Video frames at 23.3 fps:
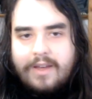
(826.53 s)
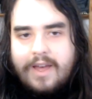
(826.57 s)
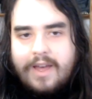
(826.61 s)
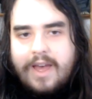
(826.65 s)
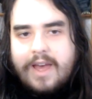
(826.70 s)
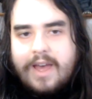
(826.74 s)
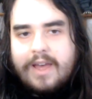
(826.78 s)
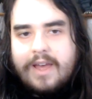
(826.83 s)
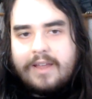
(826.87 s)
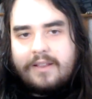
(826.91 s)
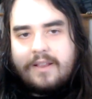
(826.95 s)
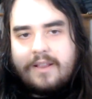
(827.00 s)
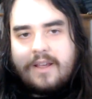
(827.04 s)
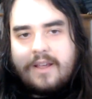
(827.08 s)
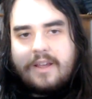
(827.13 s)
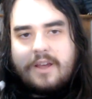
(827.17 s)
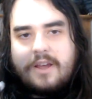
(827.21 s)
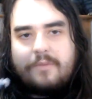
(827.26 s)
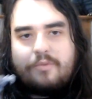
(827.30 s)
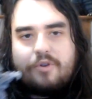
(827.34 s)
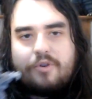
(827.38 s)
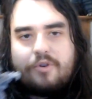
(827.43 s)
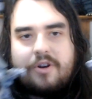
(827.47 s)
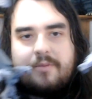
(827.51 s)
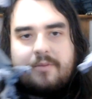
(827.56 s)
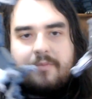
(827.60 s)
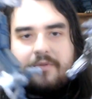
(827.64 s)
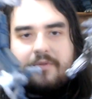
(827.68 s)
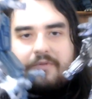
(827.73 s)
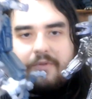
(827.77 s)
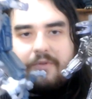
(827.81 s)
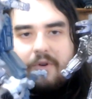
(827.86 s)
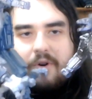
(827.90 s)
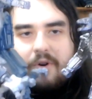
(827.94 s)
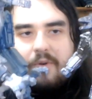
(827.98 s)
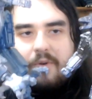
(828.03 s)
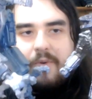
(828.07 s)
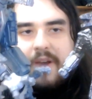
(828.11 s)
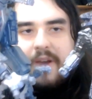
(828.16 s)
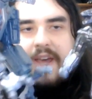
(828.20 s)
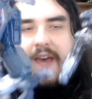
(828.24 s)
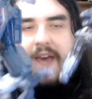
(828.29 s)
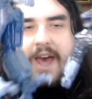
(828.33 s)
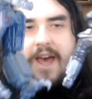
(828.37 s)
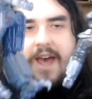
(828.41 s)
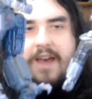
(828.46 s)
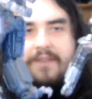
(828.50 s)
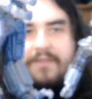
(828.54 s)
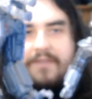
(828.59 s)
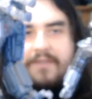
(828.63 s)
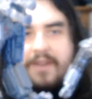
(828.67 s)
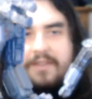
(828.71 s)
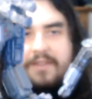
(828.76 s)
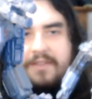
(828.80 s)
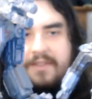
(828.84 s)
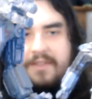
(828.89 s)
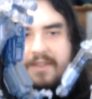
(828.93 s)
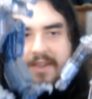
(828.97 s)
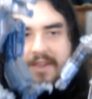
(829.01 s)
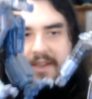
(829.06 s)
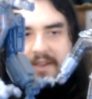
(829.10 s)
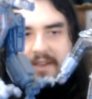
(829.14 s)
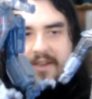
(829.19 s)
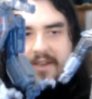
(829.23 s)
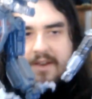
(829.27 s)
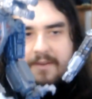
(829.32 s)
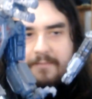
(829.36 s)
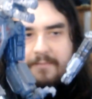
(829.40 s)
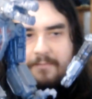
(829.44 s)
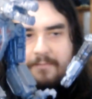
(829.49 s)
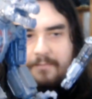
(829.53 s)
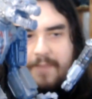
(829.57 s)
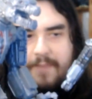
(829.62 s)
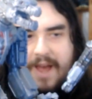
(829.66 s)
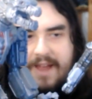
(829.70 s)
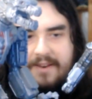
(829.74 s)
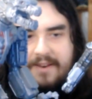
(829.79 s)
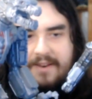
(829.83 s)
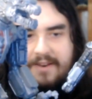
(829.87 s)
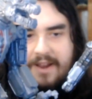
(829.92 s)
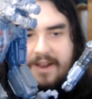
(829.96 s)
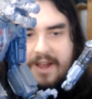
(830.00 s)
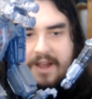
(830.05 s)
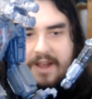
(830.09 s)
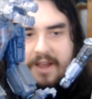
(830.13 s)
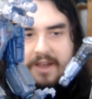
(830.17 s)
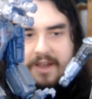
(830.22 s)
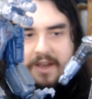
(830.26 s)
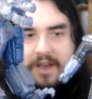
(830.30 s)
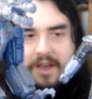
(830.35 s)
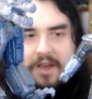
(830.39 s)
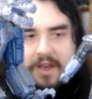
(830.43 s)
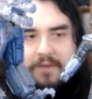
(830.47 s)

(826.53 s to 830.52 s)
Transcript: And like I brought in before, we have the Bandai